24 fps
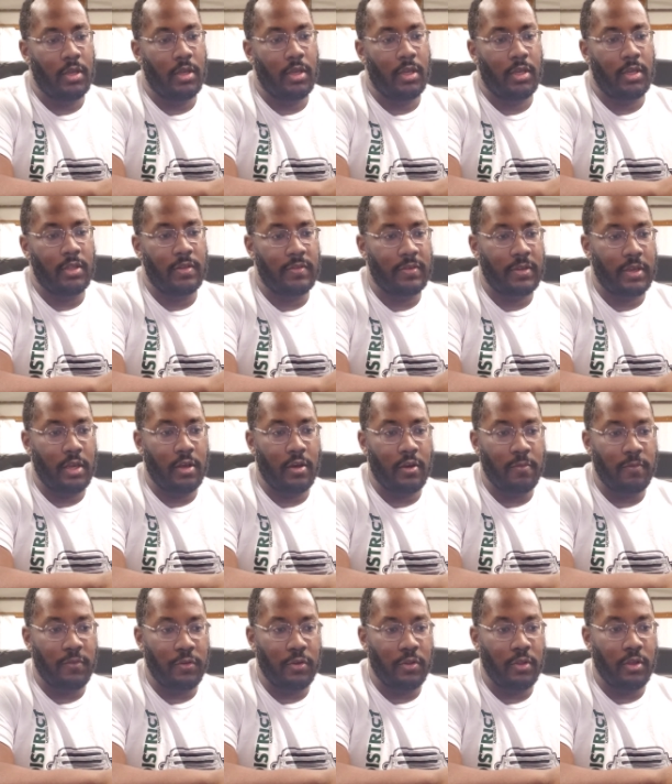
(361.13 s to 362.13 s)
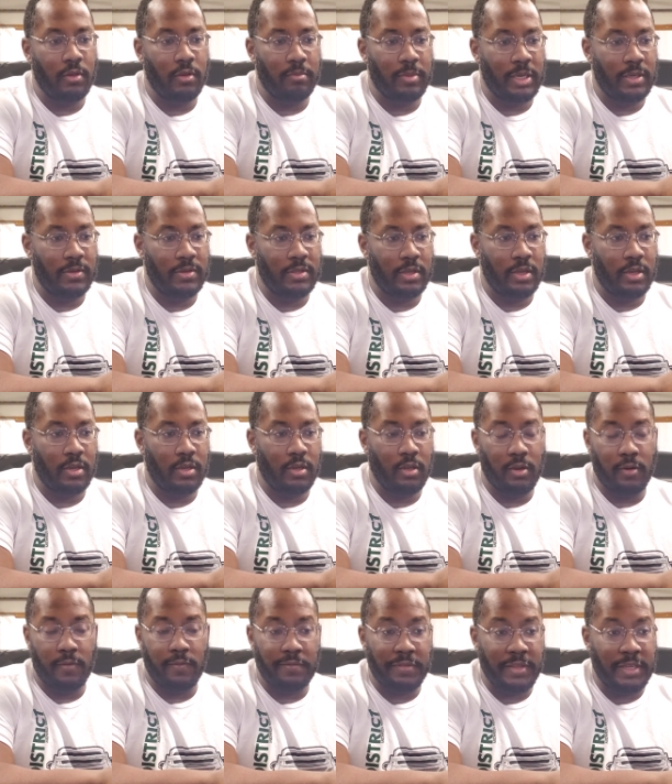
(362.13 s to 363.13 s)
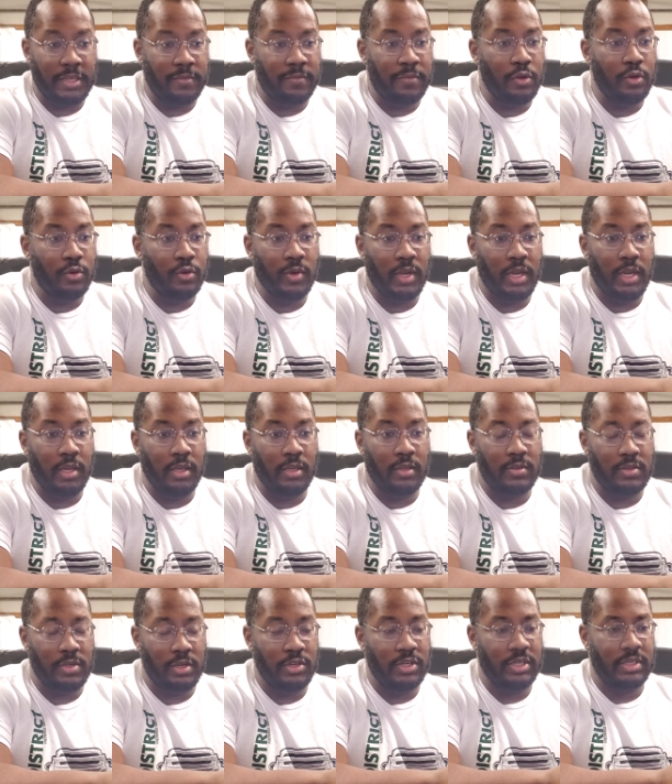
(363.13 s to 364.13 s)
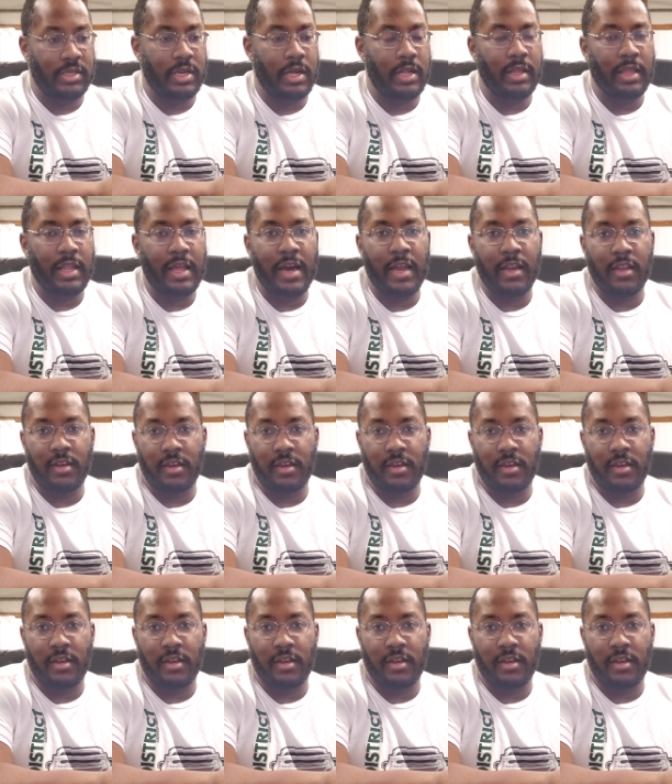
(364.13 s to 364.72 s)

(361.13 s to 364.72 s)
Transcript: It can scale fueling based on, you know, flex fuel readings and just a lot